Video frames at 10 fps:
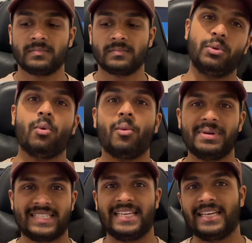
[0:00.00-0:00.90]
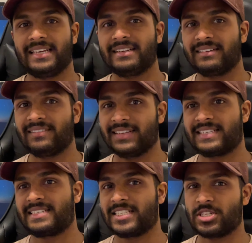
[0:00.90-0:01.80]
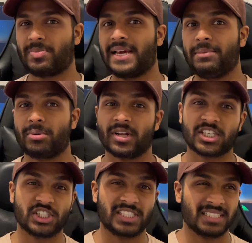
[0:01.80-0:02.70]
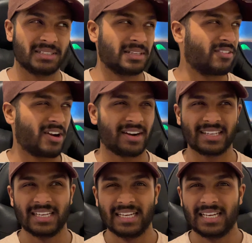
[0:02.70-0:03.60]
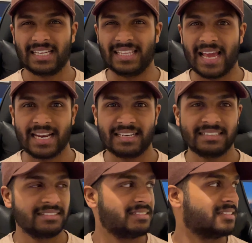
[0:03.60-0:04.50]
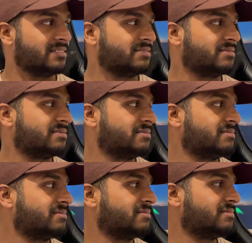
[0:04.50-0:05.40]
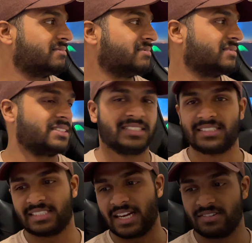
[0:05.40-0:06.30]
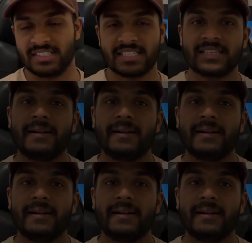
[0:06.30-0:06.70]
We won't be seeing this display in production till around the end of Silence.